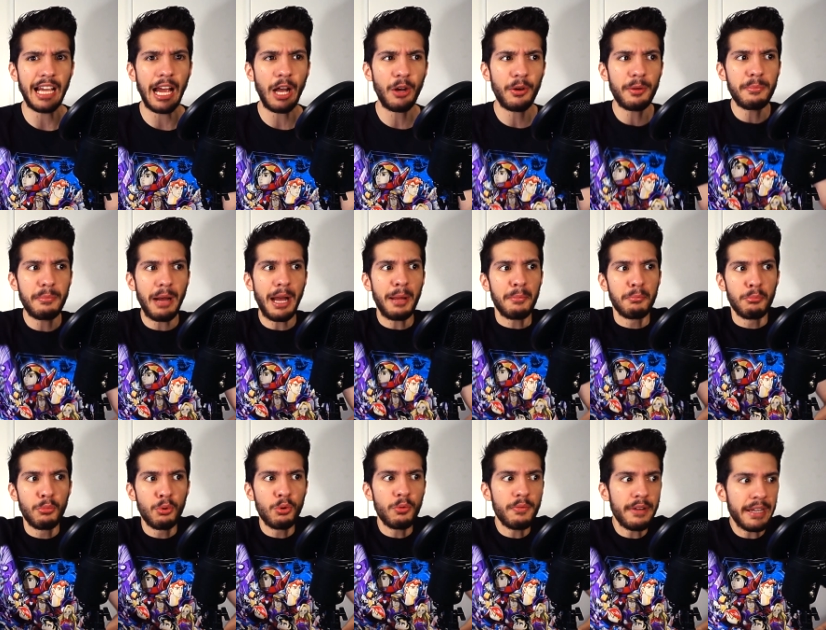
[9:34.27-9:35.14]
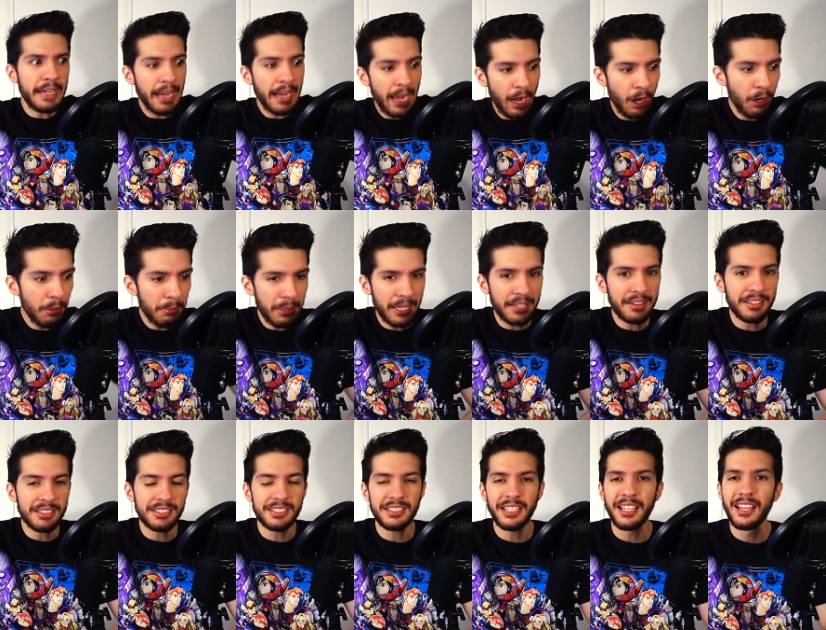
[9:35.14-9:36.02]
How am I moving? How am I
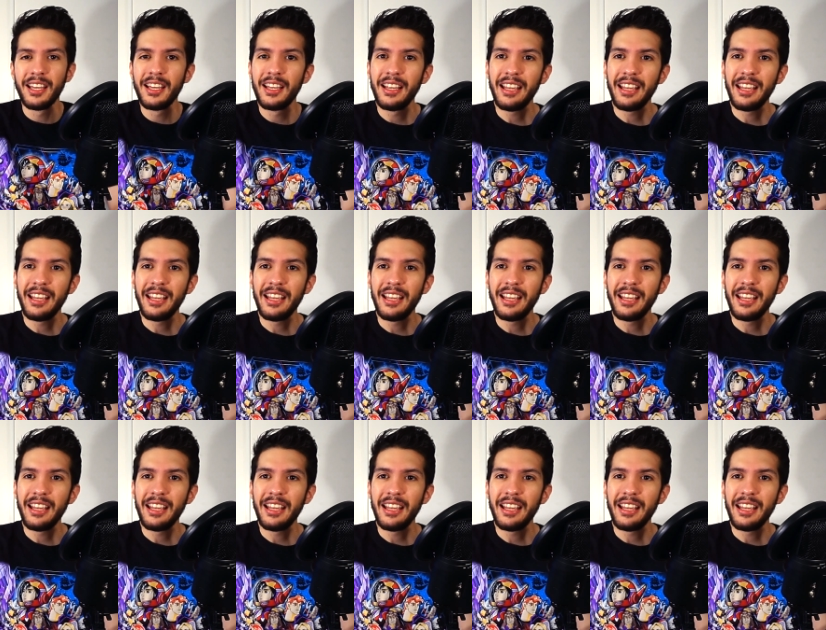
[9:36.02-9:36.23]
this thing?